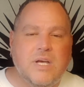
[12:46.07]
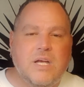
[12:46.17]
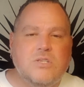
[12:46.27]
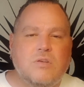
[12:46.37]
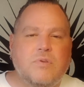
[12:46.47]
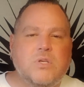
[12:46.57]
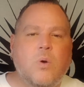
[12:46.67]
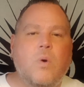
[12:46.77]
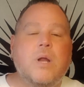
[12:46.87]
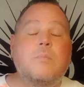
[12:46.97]
So if you don't
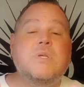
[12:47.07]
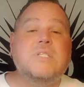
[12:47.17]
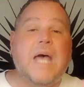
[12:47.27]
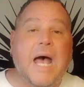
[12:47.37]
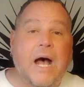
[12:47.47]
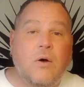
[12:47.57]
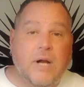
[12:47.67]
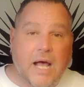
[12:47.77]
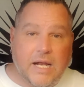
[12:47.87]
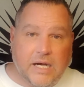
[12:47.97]
want to miss out
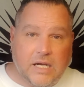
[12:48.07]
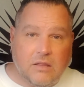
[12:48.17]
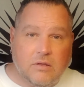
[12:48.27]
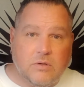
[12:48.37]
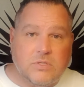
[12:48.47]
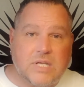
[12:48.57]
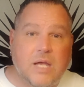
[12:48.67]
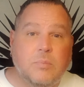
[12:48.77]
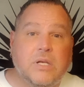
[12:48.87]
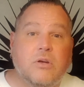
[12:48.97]
on any of those and
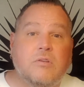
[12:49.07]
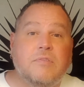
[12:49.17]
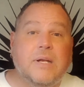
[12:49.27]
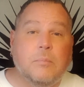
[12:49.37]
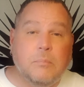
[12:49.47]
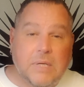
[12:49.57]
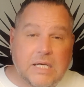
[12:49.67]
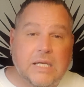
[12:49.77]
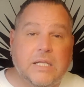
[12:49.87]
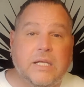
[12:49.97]
be notified
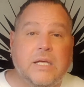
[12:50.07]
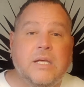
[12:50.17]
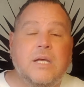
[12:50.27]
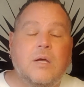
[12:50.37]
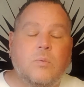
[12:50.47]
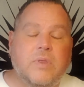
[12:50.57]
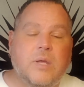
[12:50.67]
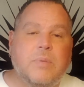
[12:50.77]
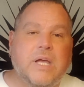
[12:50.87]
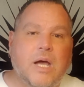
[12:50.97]
immediately when they
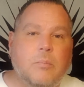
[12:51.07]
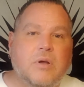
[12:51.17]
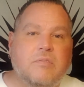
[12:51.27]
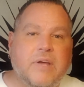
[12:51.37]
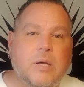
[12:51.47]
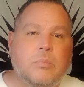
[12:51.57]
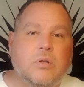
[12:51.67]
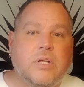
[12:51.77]
become available,